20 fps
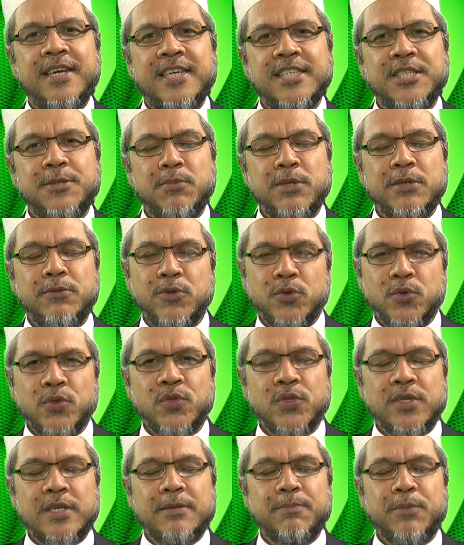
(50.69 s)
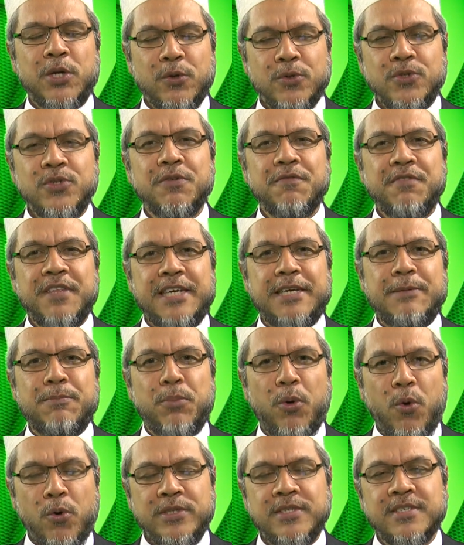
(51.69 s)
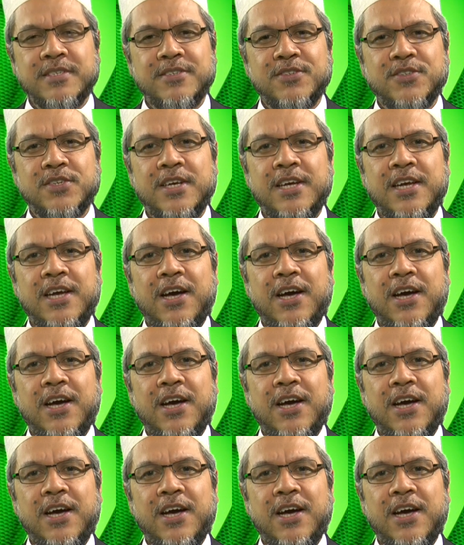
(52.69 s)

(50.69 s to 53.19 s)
is because of the importance